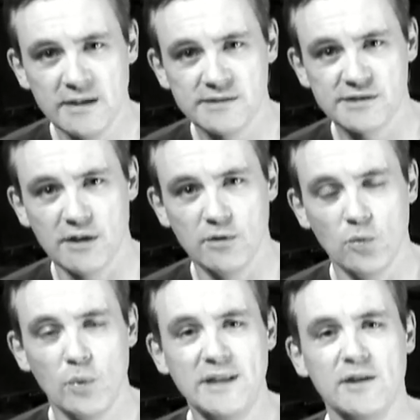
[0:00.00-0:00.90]

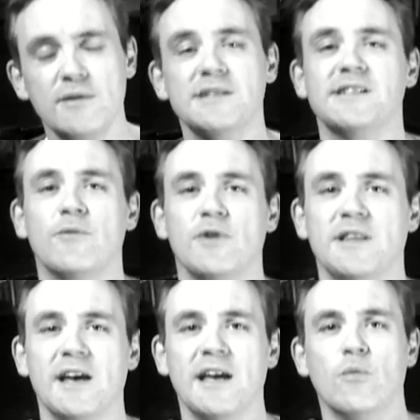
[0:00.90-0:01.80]
So we do this every
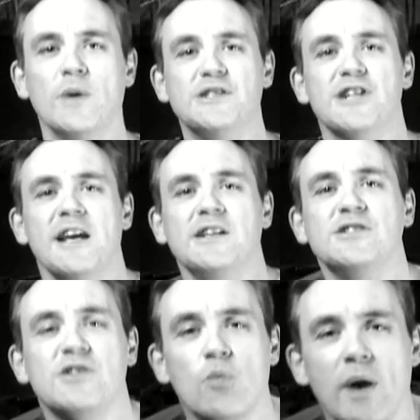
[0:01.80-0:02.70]
day. We
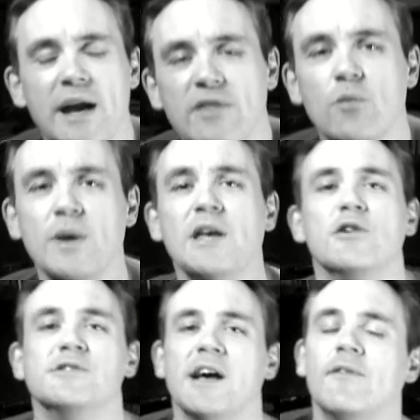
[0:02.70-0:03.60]
change the way that we
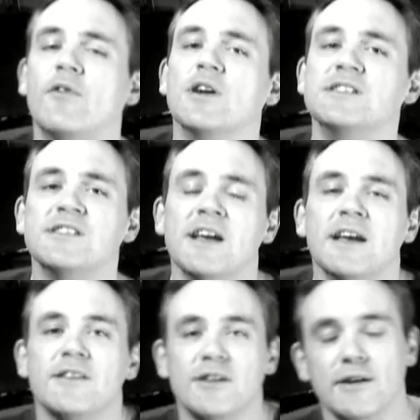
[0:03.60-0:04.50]
use our voice
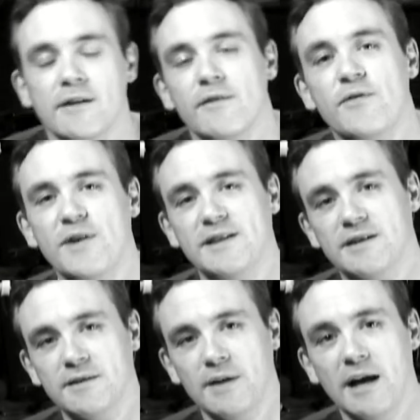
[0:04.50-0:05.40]
to fit
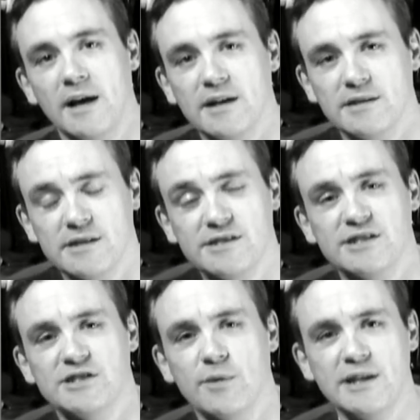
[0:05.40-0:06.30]
a
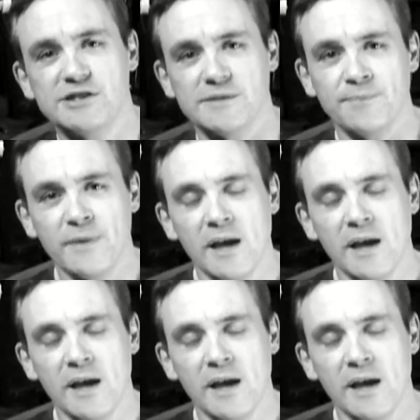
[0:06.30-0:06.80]
situation.